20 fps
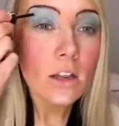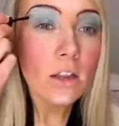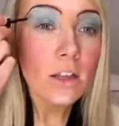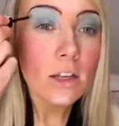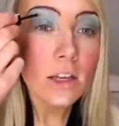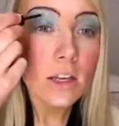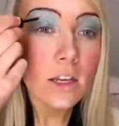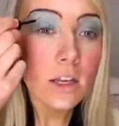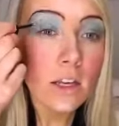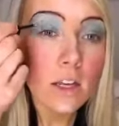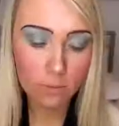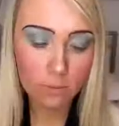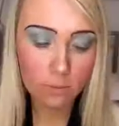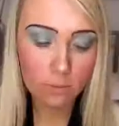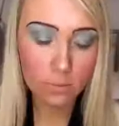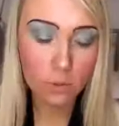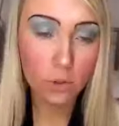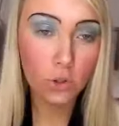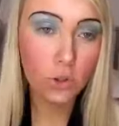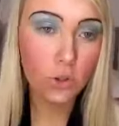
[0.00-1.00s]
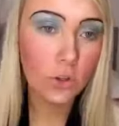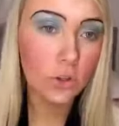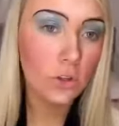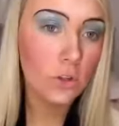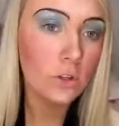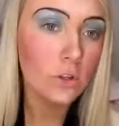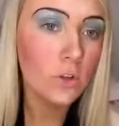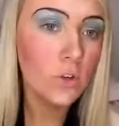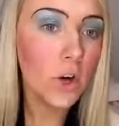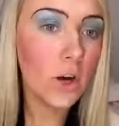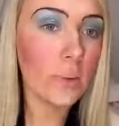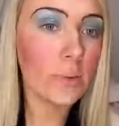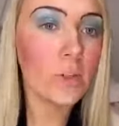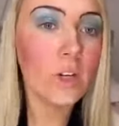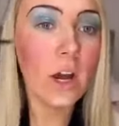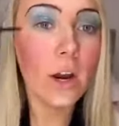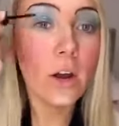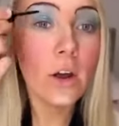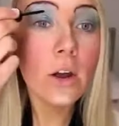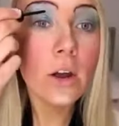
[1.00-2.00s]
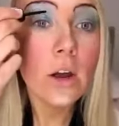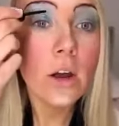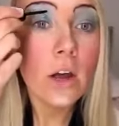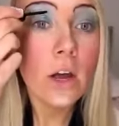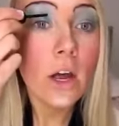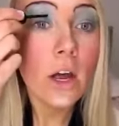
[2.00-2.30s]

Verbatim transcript: the blue cream shadow,